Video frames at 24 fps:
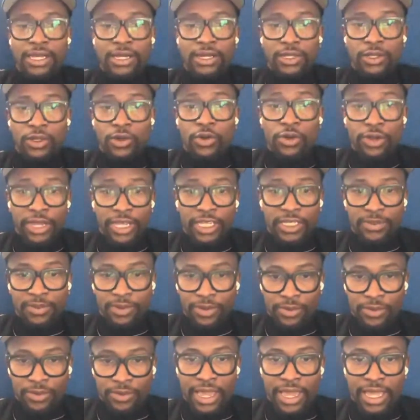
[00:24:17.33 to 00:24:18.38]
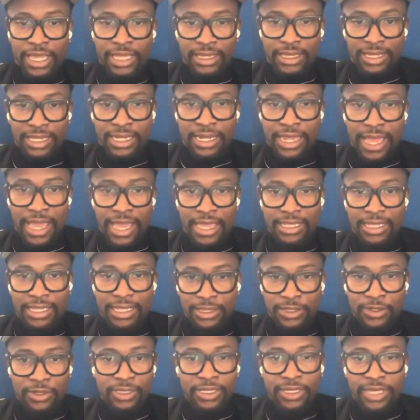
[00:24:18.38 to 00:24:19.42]
glorious parade that I
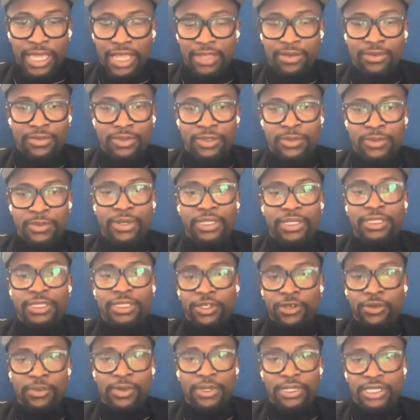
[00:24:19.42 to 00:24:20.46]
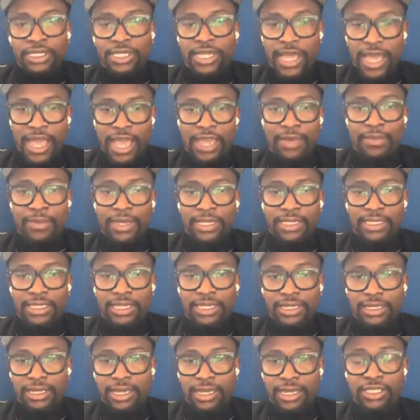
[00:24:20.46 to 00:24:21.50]
literally had spent so much time as
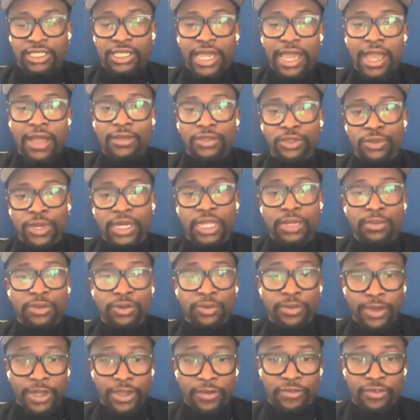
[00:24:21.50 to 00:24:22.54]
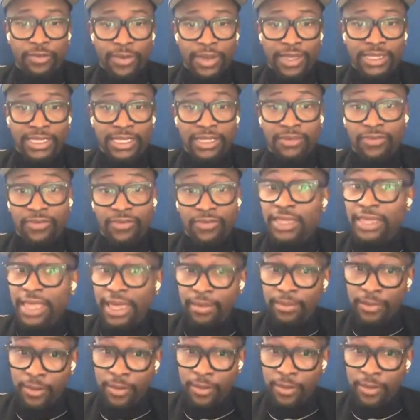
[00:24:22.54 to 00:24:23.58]
a, a child trying to prepare for myself in
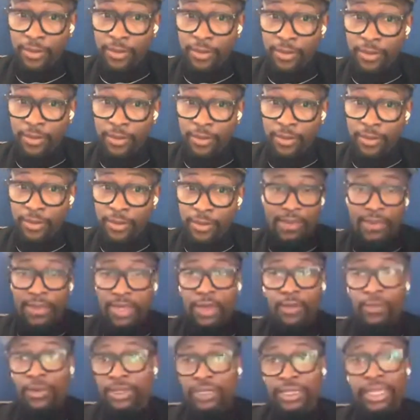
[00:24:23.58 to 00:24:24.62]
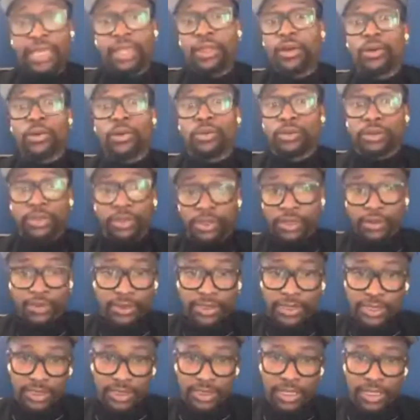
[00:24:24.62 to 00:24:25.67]
that moment. You know, I mean, I wasn't that old. I
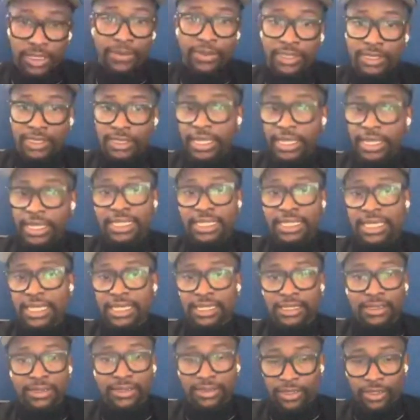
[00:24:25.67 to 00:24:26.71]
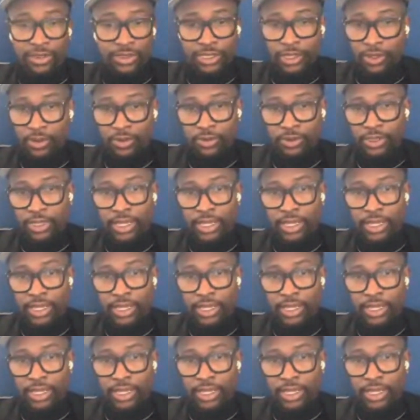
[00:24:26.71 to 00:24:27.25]
was, I was 19 years old.